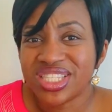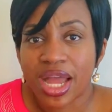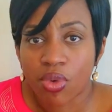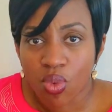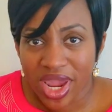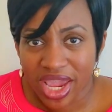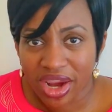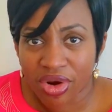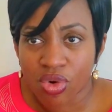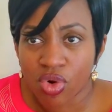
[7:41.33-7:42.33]

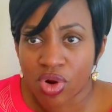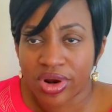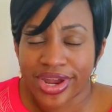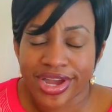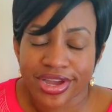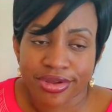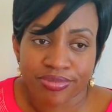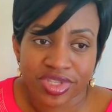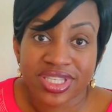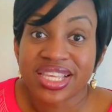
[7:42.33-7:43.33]
aware or
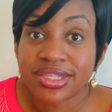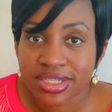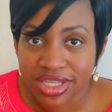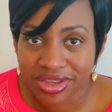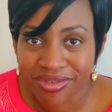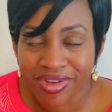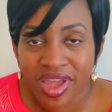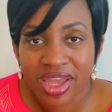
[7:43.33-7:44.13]
sensitive